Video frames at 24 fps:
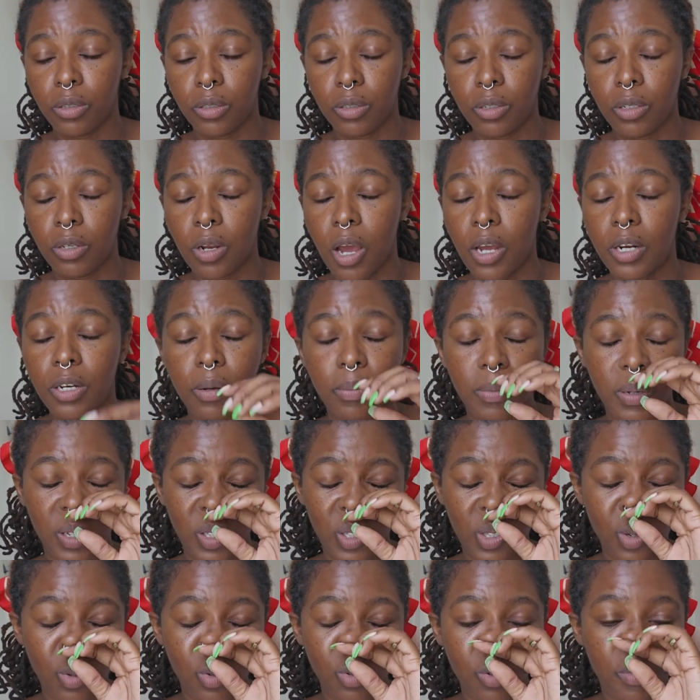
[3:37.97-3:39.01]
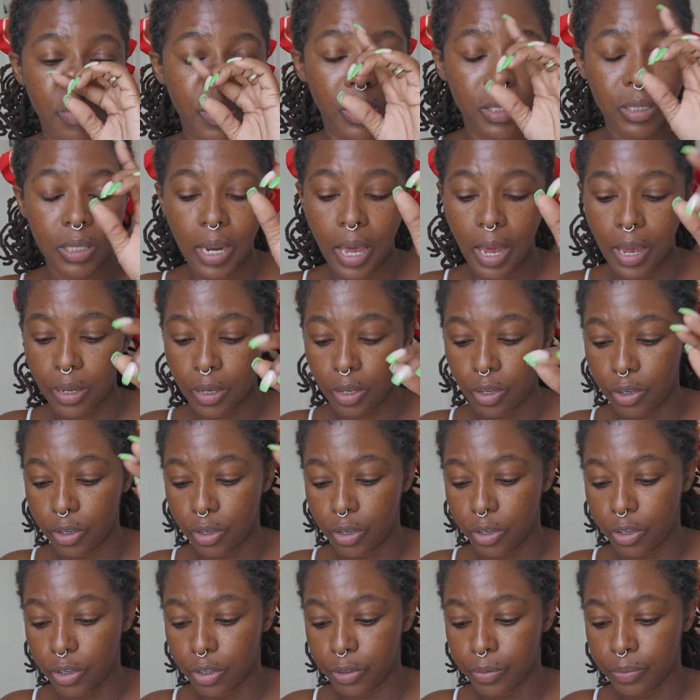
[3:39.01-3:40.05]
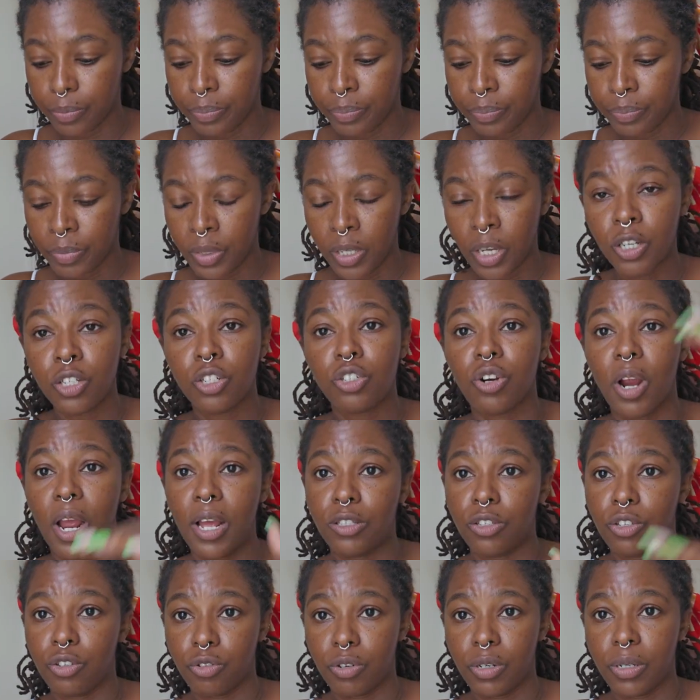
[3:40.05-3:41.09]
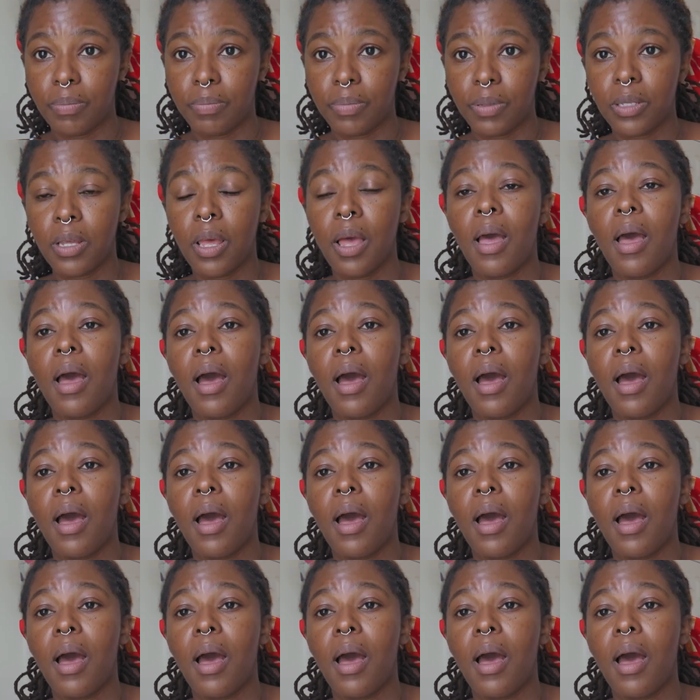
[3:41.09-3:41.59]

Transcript: not W-2, but like your transcripts.